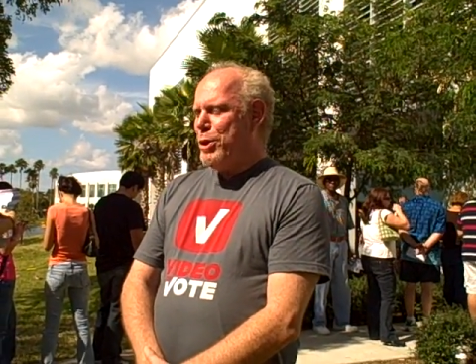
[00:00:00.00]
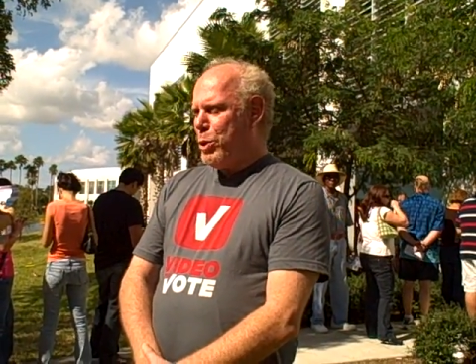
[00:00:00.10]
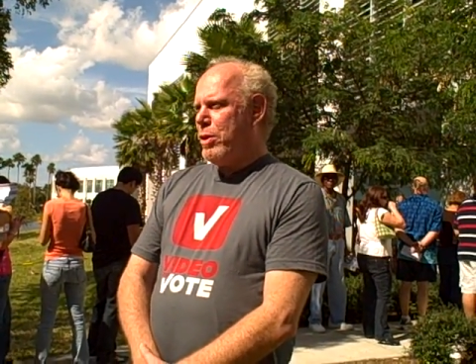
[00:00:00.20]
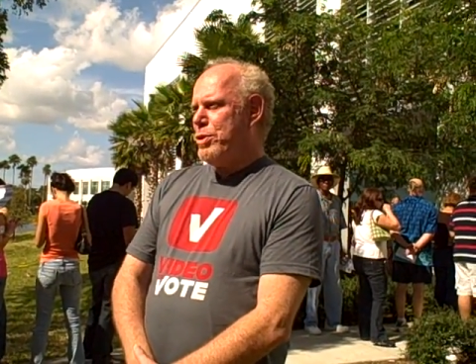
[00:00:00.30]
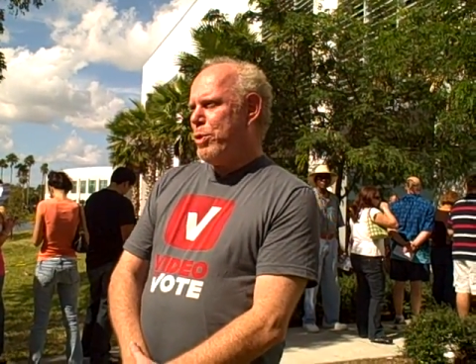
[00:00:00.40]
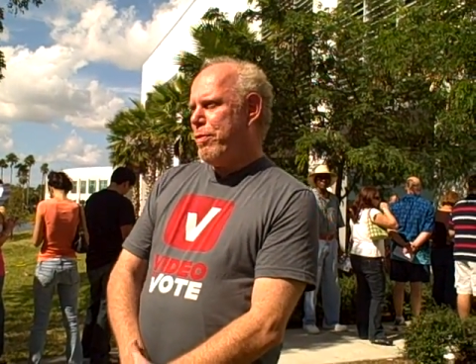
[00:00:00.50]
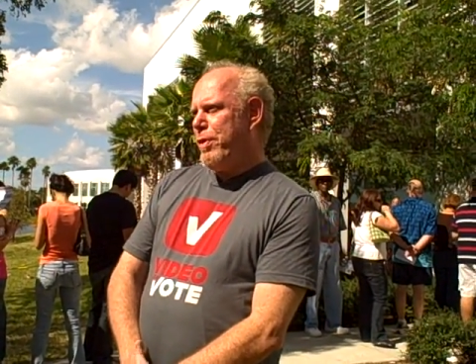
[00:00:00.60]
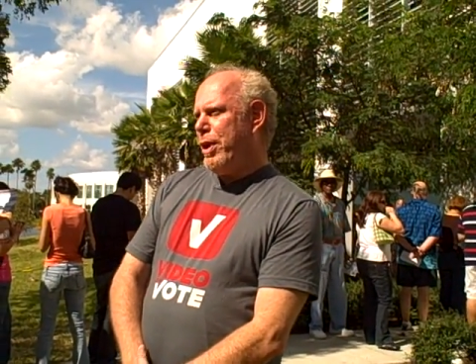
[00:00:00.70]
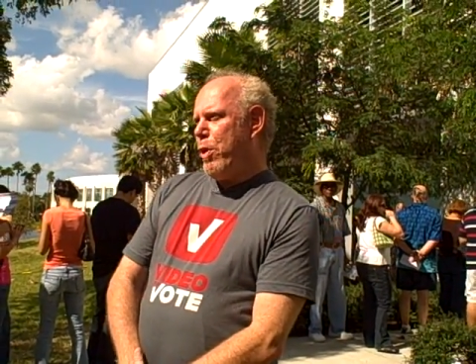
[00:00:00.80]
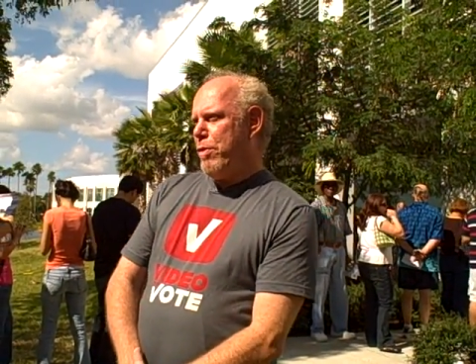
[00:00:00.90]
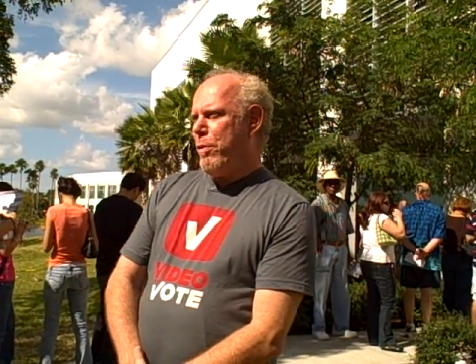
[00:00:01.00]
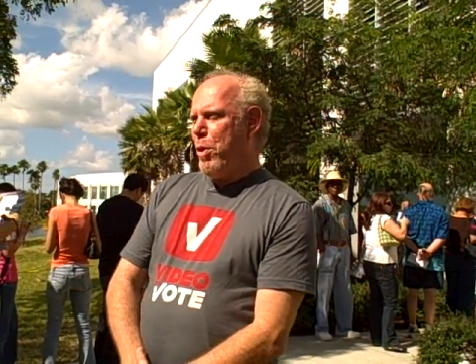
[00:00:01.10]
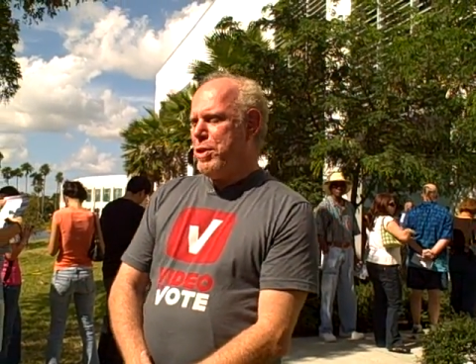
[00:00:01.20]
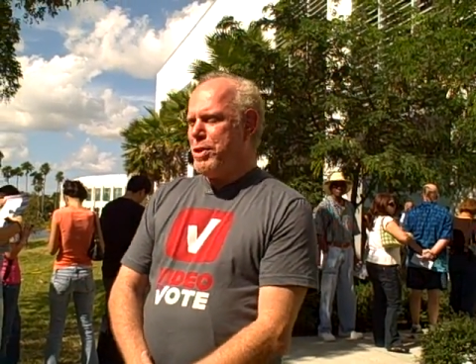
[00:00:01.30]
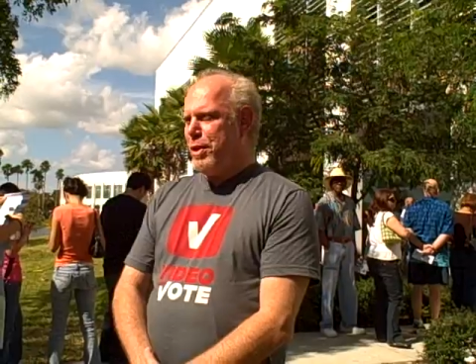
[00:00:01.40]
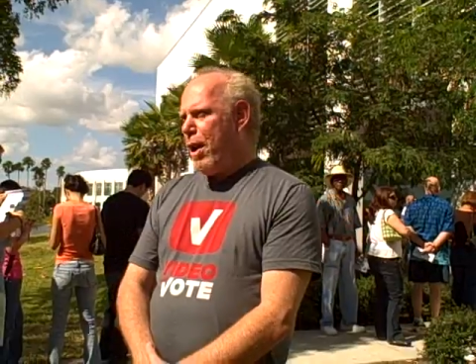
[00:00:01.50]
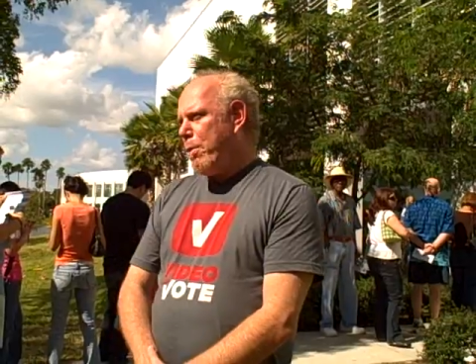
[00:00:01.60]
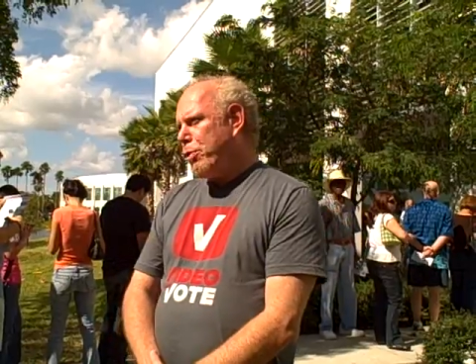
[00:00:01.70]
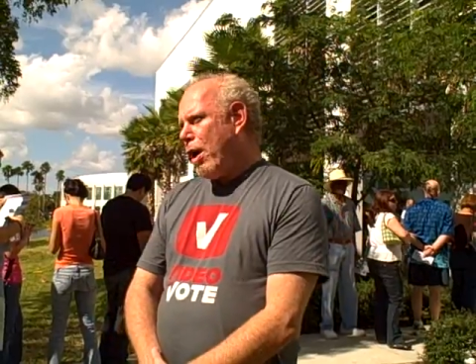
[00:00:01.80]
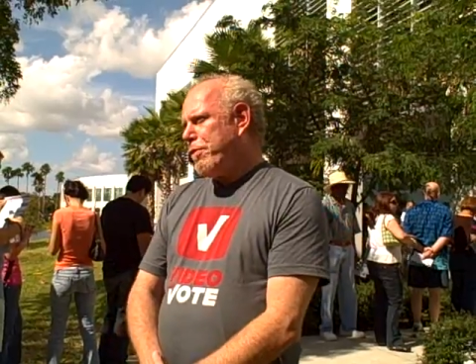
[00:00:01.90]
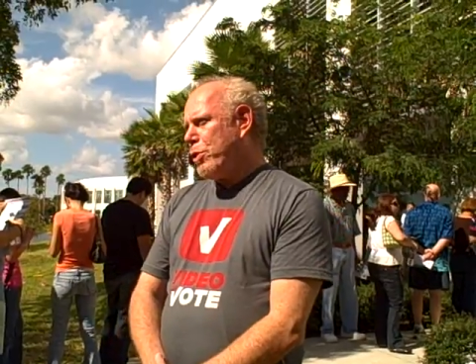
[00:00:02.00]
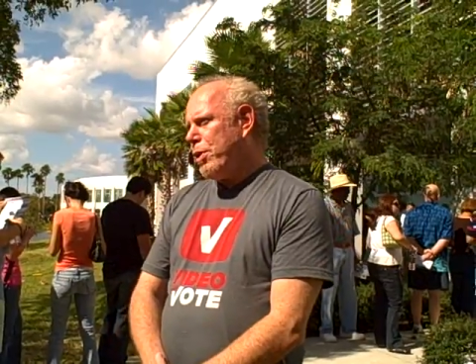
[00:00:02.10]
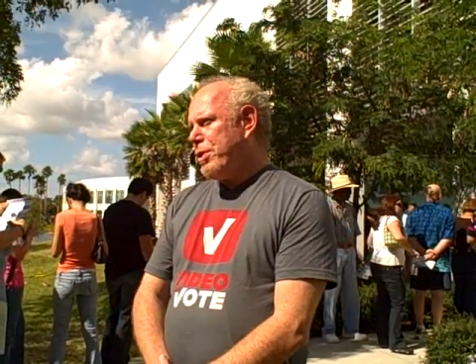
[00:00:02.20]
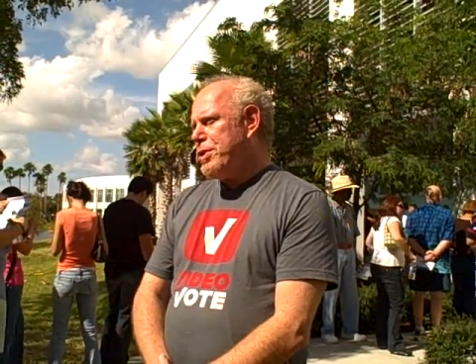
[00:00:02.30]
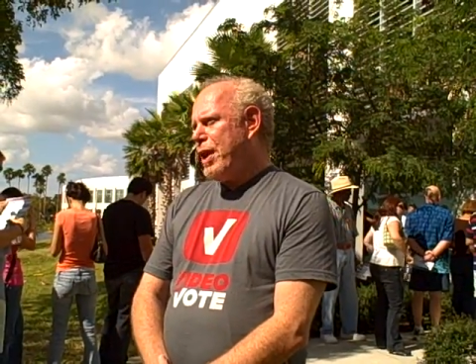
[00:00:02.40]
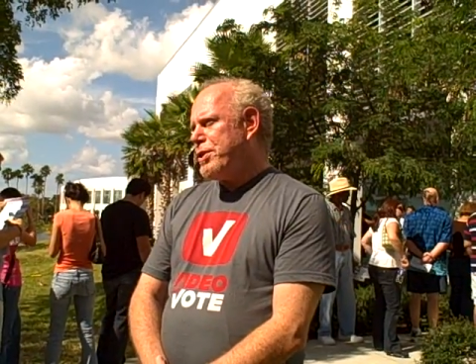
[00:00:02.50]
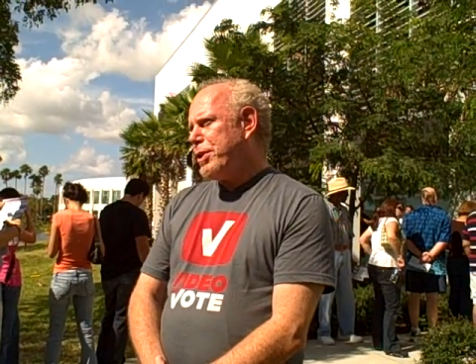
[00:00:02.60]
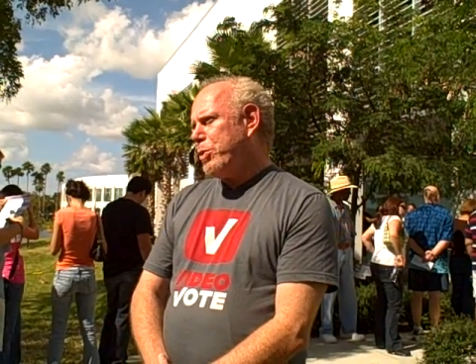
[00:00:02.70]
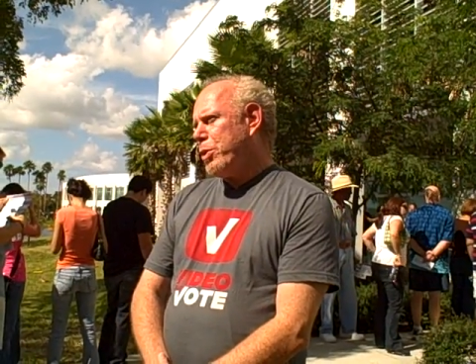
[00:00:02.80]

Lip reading: Sure. Video the Vote is a nonprofit organization.